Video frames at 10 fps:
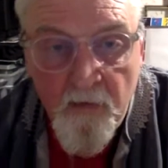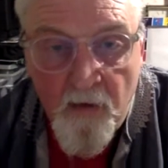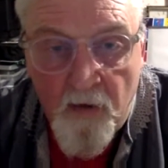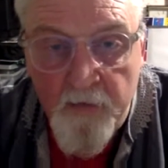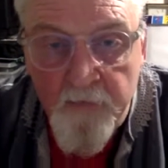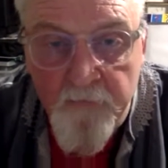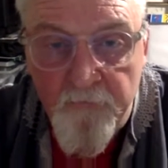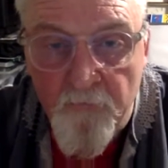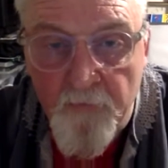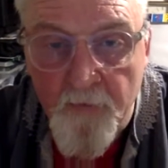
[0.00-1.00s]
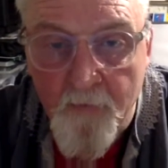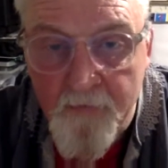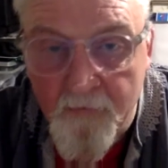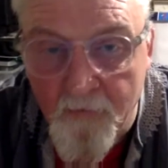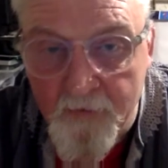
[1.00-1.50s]
Are you sure you want
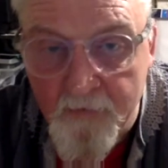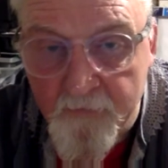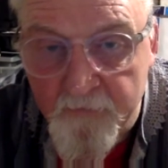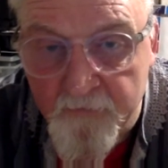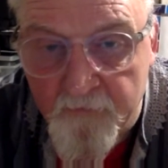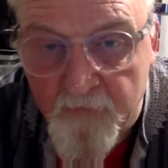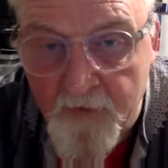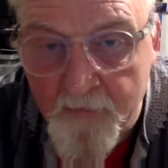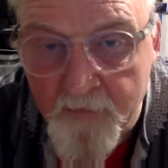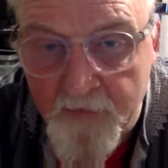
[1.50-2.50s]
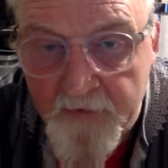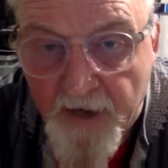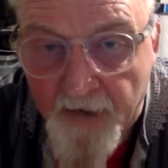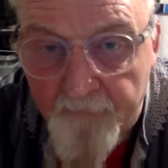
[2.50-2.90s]
to end your stream? Yeah.